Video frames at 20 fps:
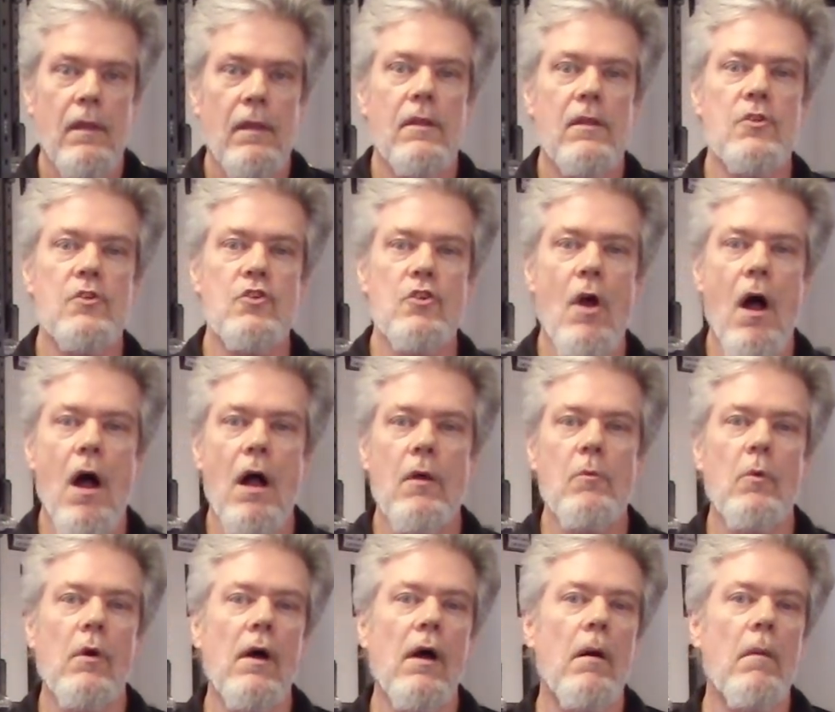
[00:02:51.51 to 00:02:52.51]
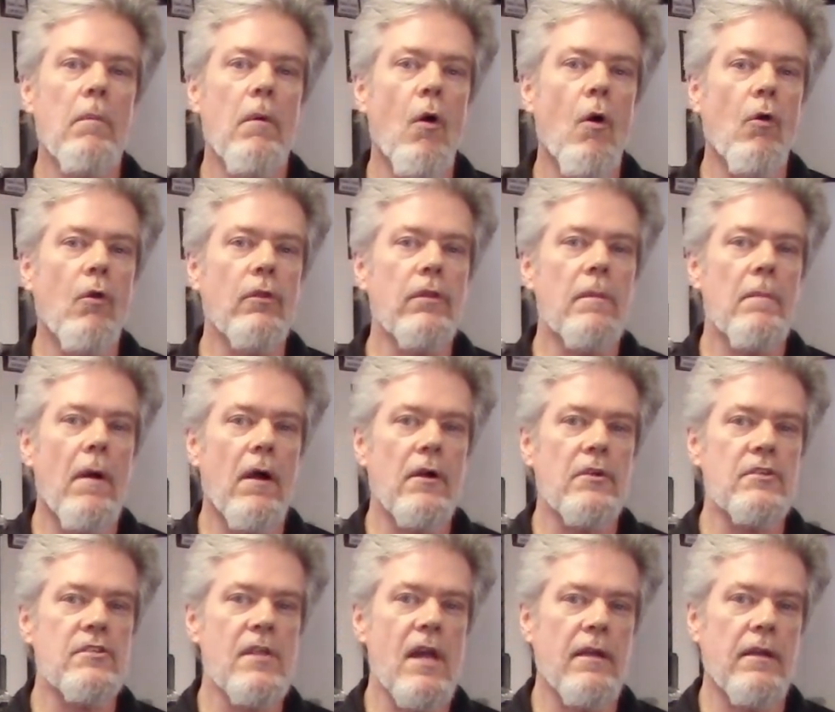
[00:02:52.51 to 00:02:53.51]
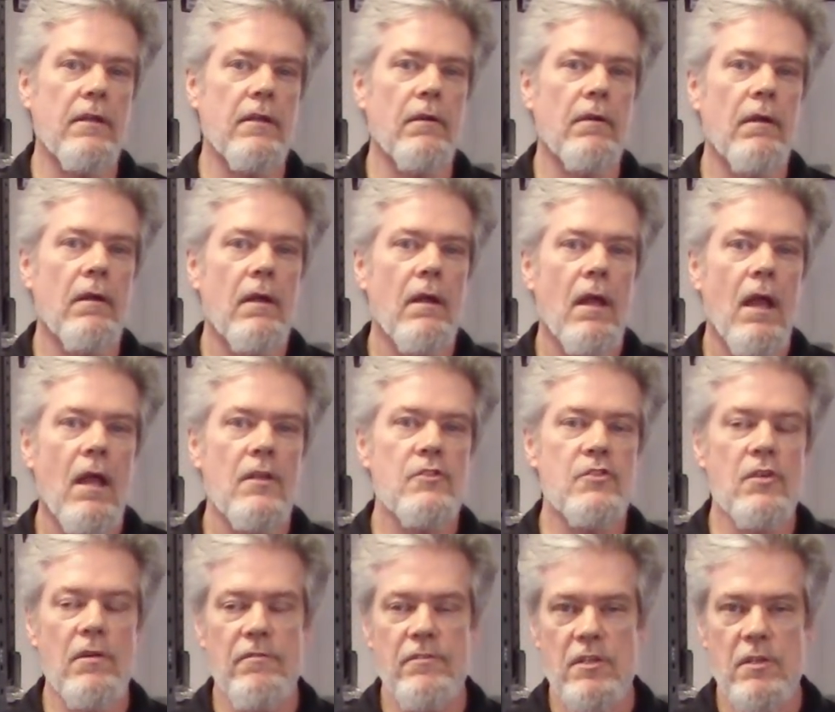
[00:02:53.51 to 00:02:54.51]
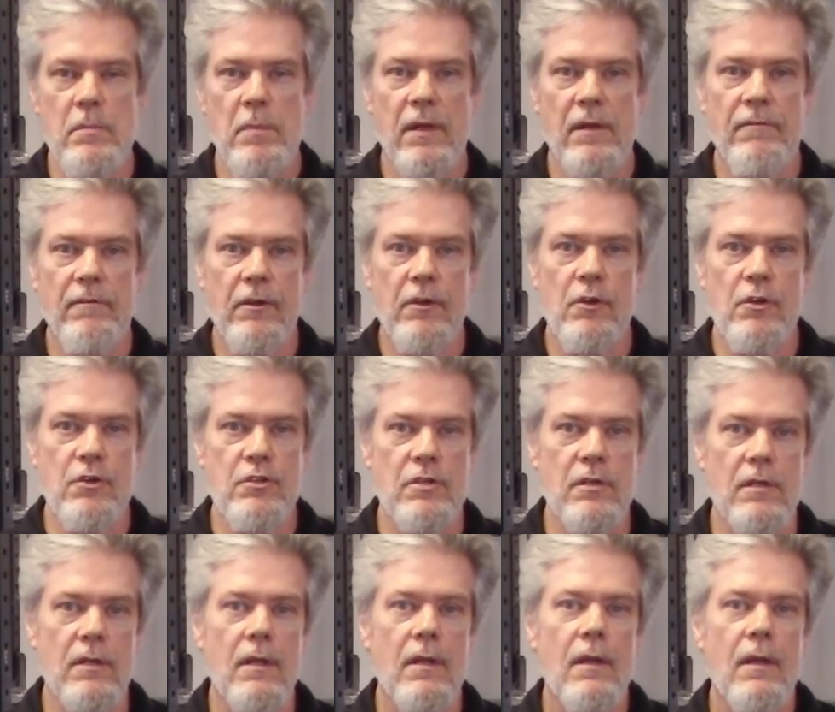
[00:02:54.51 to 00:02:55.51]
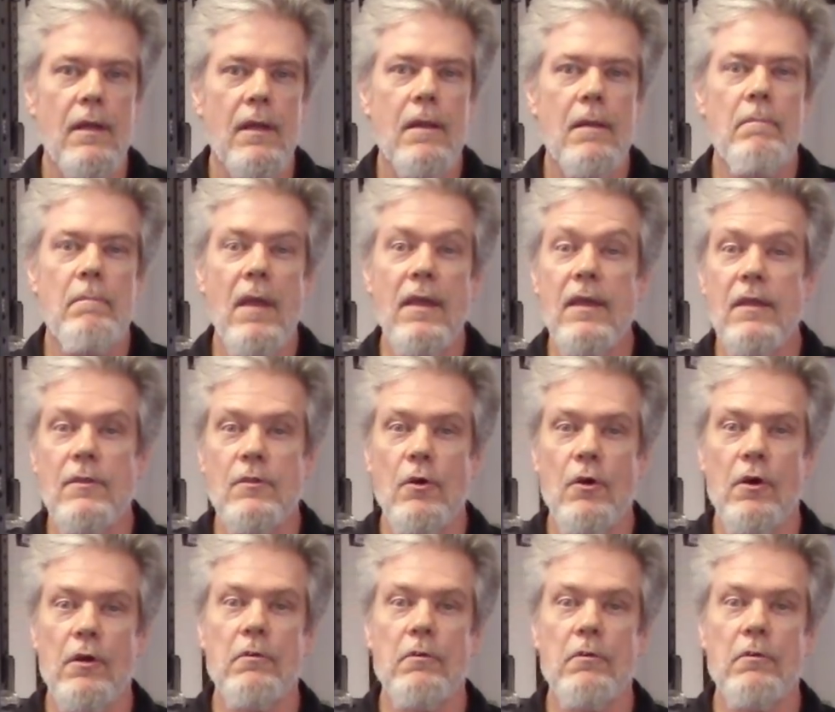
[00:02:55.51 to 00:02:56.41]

The chalk will help hold the bar steadier and serve as a bit of a cushion, making the hook